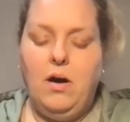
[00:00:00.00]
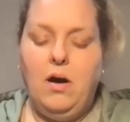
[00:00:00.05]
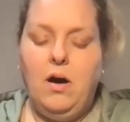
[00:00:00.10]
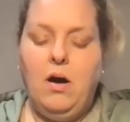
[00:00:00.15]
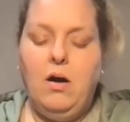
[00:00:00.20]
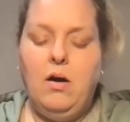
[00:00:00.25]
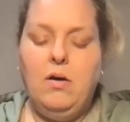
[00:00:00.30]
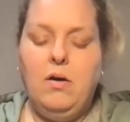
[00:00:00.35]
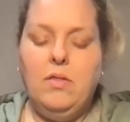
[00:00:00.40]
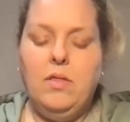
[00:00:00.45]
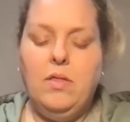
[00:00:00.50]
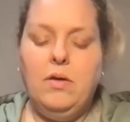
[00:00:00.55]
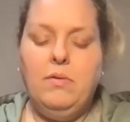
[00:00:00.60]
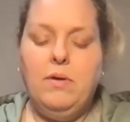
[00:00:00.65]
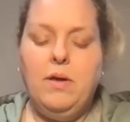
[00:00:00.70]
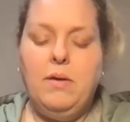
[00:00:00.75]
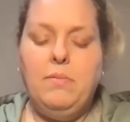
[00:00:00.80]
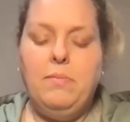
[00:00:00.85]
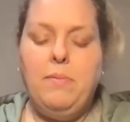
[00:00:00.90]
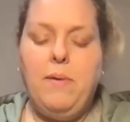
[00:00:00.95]
all the
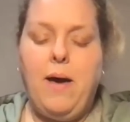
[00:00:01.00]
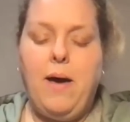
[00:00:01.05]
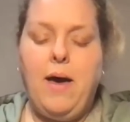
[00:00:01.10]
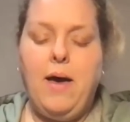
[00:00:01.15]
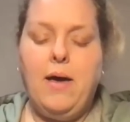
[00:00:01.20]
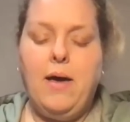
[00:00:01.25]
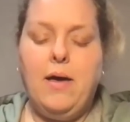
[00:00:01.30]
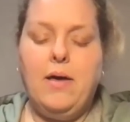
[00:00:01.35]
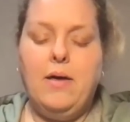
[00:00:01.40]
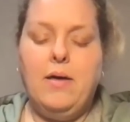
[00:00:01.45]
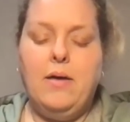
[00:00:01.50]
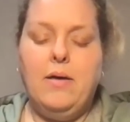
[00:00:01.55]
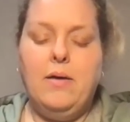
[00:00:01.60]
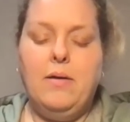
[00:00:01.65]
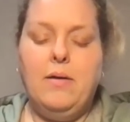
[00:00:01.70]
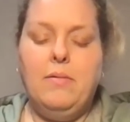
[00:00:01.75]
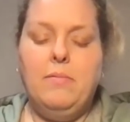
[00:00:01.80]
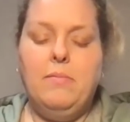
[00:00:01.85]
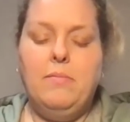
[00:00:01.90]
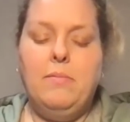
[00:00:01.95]
way back,
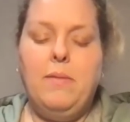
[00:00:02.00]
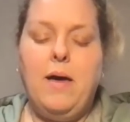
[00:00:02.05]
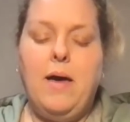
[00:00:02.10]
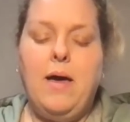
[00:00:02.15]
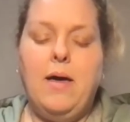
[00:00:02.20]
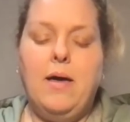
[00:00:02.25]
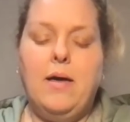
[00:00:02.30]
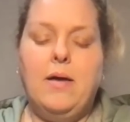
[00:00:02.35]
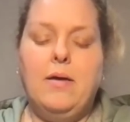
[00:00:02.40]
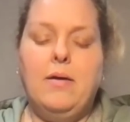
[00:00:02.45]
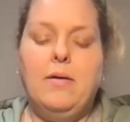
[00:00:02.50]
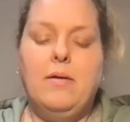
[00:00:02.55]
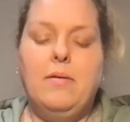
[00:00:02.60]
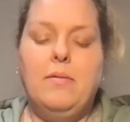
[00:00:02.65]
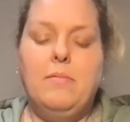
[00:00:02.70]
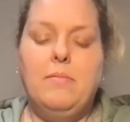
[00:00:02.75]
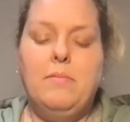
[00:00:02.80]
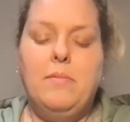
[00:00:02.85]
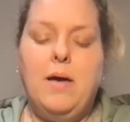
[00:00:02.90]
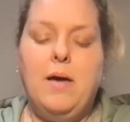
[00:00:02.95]
back,
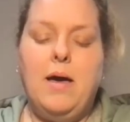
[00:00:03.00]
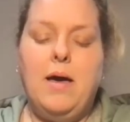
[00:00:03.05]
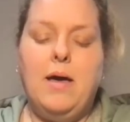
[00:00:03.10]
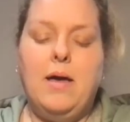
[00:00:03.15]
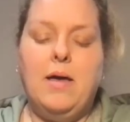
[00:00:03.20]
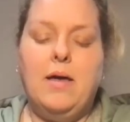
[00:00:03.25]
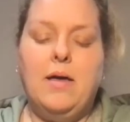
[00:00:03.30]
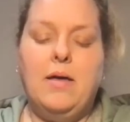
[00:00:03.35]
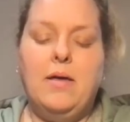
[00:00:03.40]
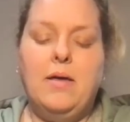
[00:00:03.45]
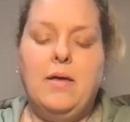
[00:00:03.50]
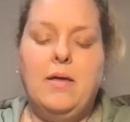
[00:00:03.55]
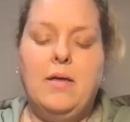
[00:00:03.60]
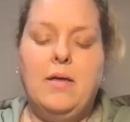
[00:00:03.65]
back,